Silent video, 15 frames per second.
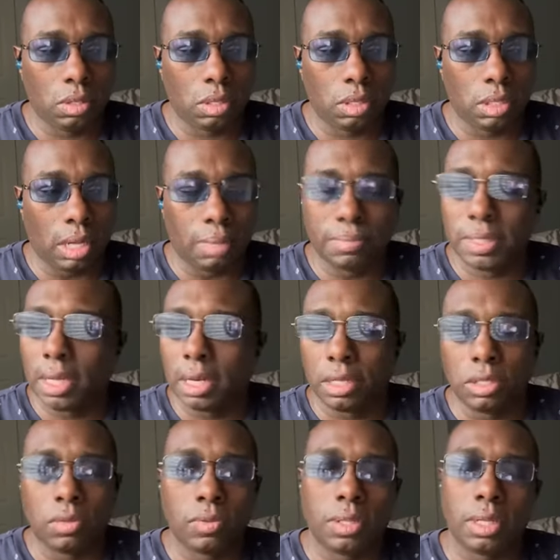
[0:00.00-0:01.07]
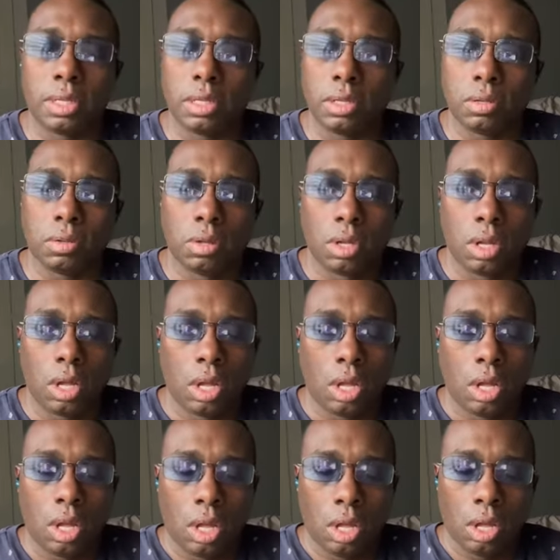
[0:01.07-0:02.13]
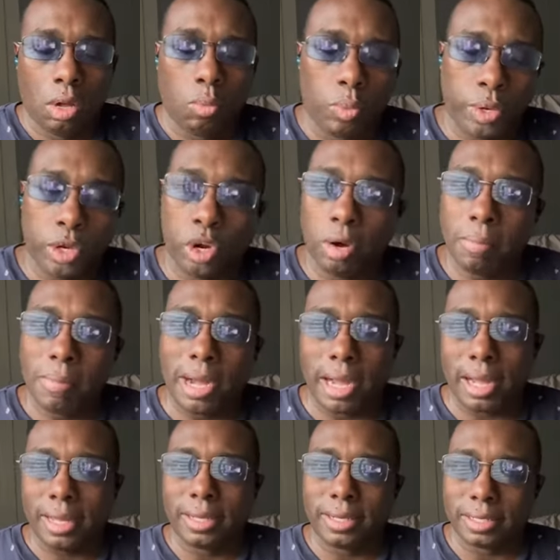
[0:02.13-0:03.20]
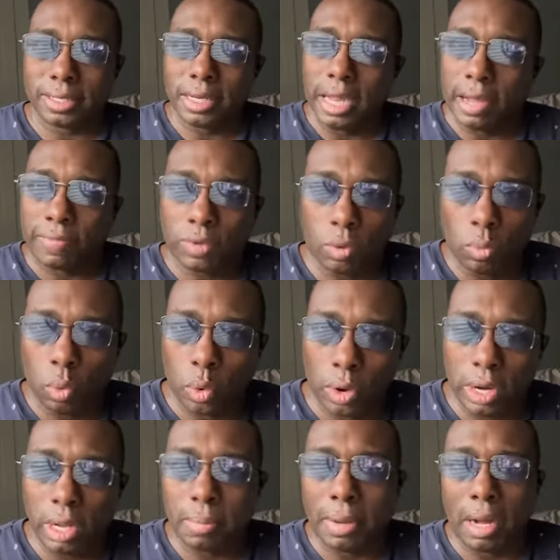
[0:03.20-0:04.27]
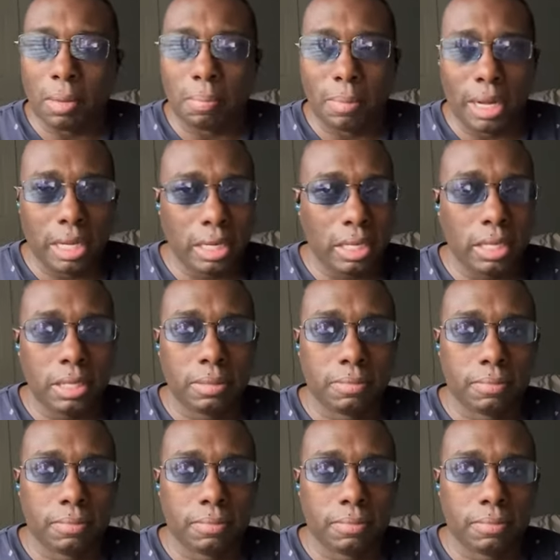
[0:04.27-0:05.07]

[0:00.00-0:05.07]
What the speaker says: I'm telling you, when your mind doesn't have to worry about money,